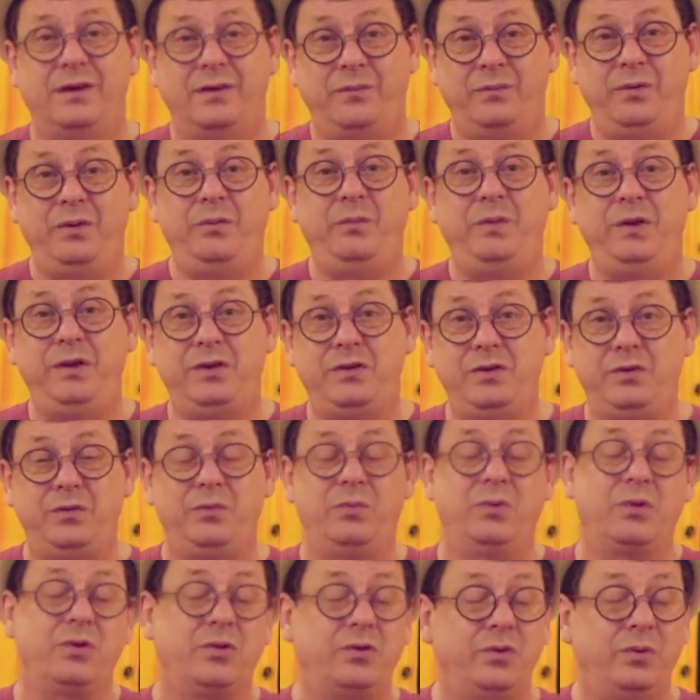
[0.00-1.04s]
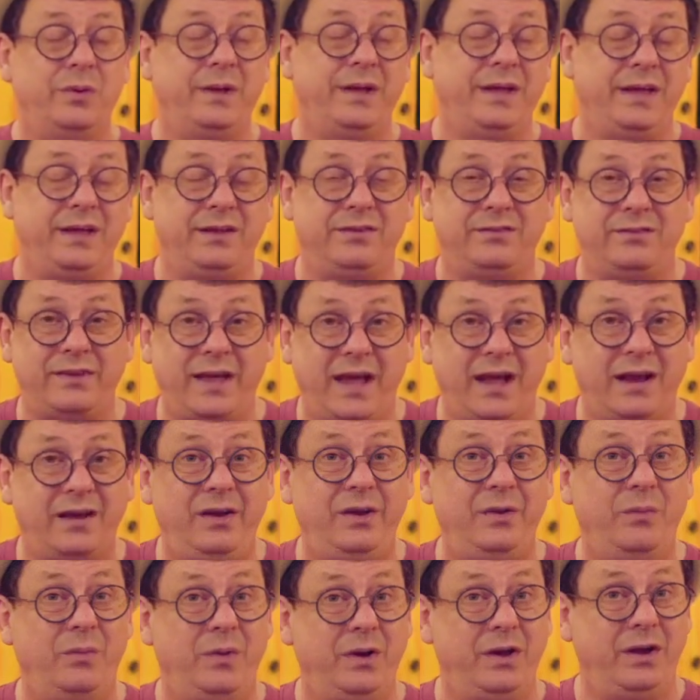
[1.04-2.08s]
When we do, we're doing
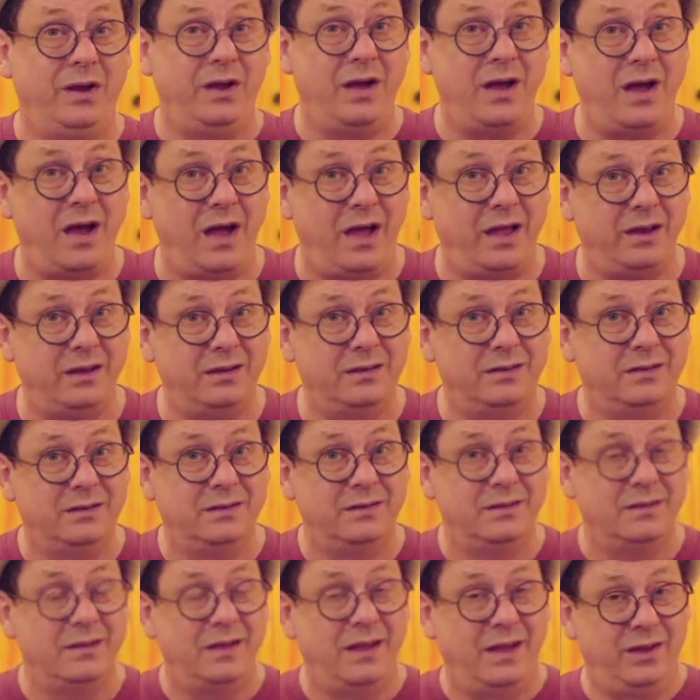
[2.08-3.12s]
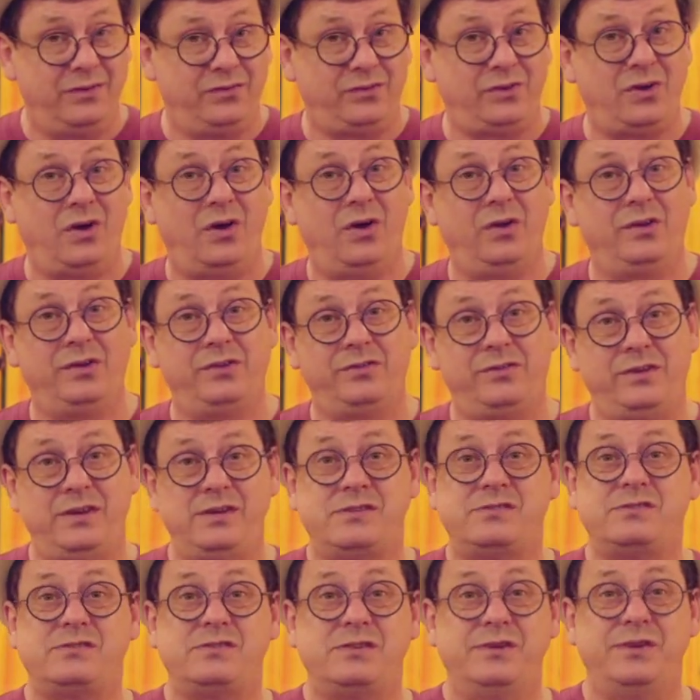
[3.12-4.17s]
exactly what God has called us
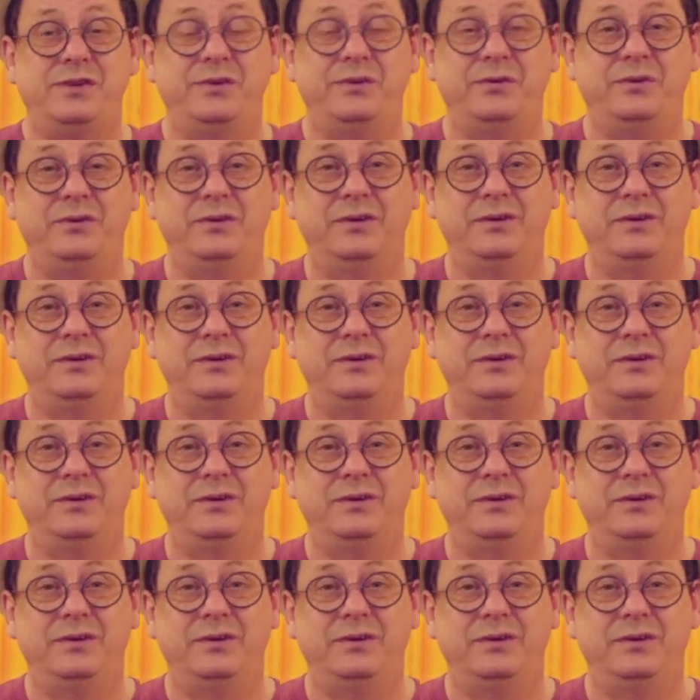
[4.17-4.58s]
each to do.